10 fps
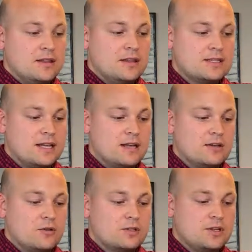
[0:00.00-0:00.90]
this hand
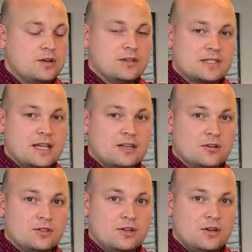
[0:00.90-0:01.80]
goes here, this hand
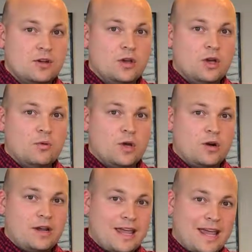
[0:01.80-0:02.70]
goes here, we
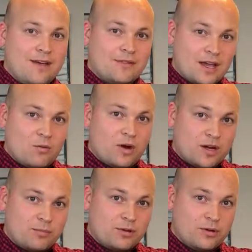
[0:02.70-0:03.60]
already have that
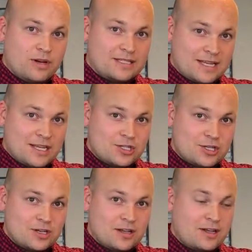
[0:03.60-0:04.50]
water balloon at
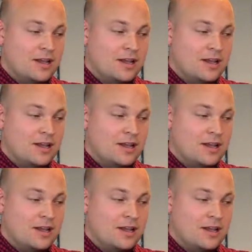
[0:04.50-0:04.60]
tension.